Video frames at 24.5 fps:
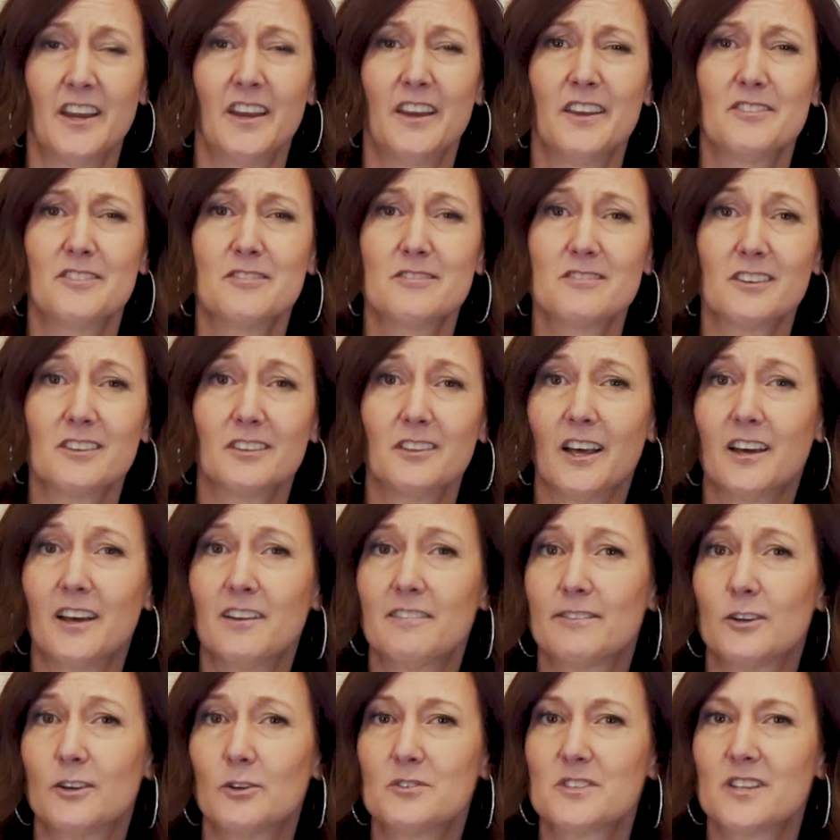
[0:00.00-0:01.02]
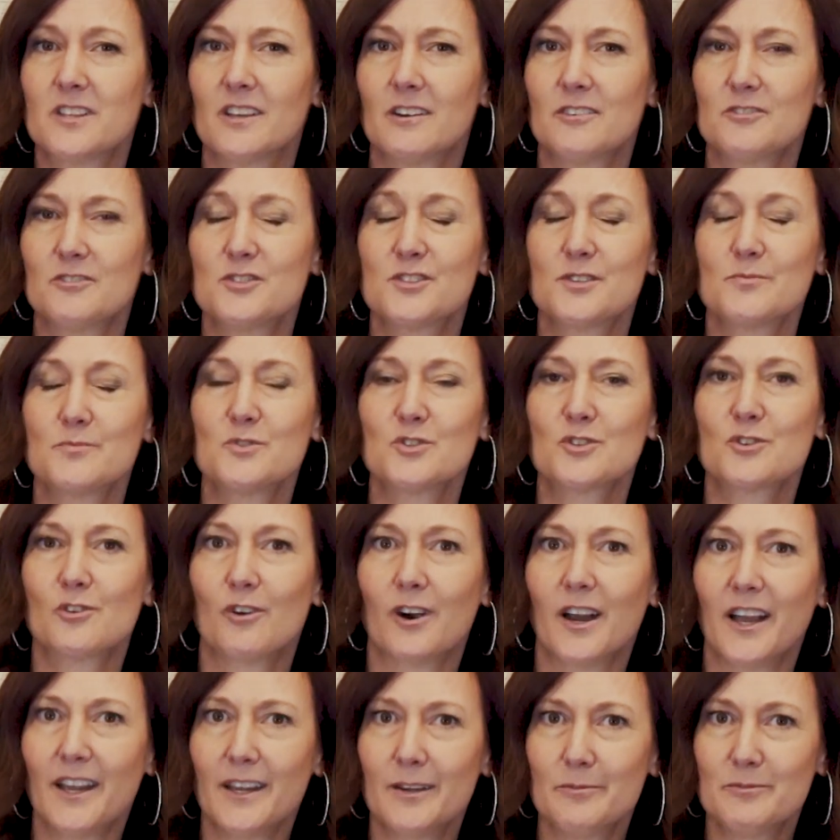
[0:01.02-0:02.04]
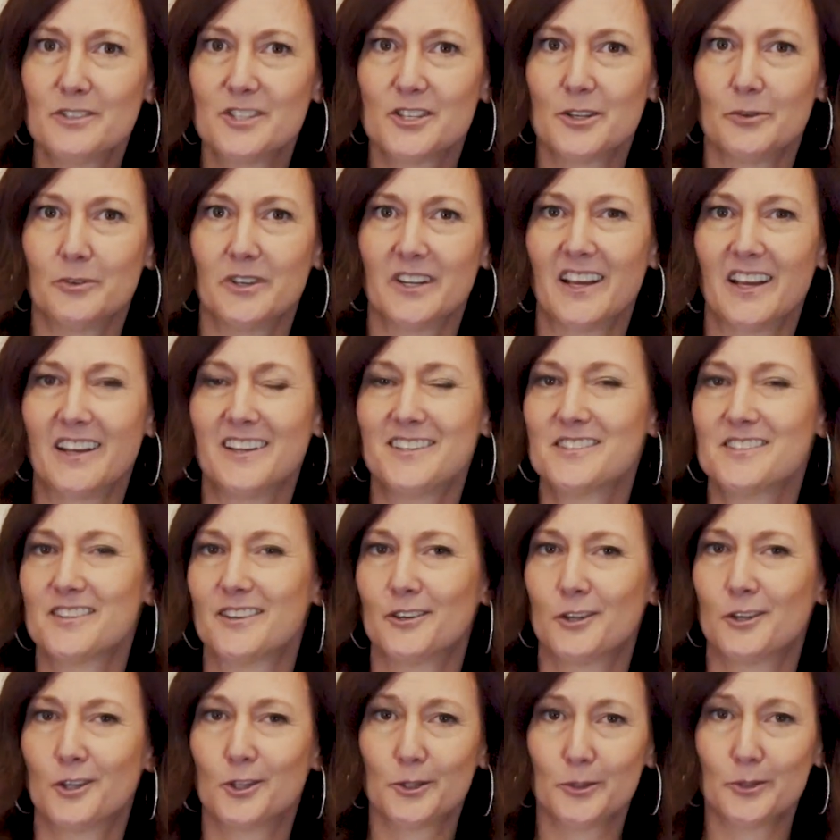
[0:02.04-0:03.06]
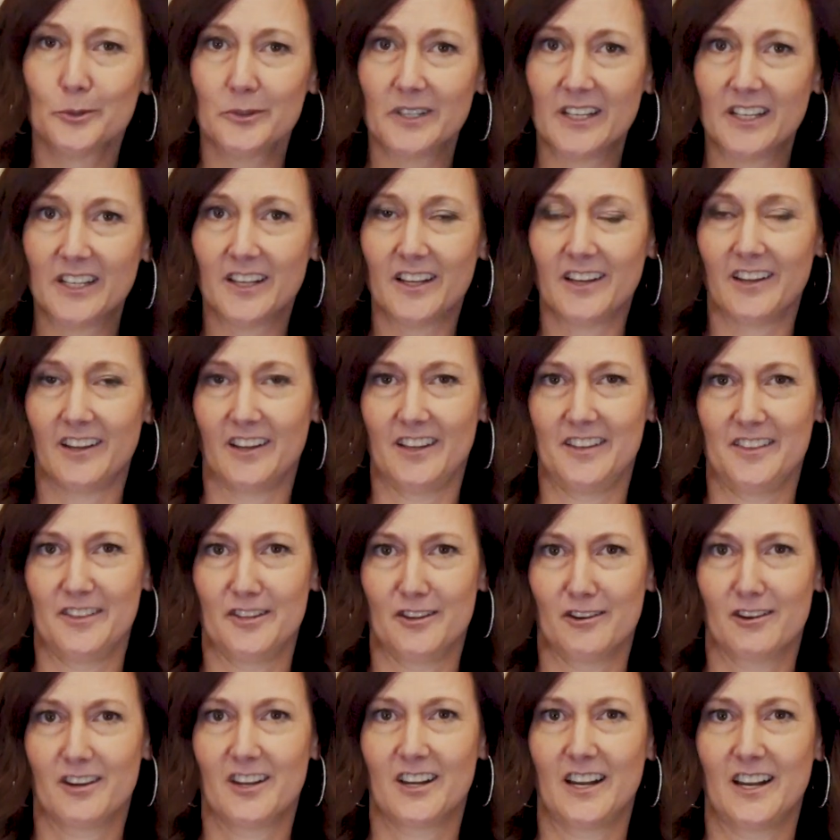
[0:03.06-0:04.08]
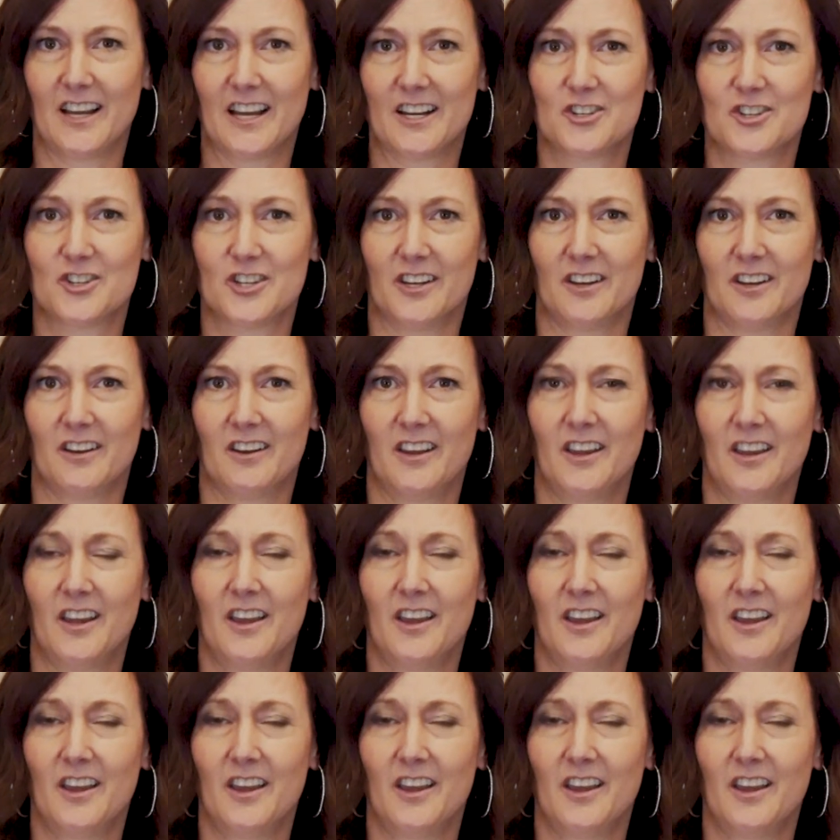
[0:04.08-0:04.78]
There's a lot of folks that aren't subscribed to it, and it's included in their connection.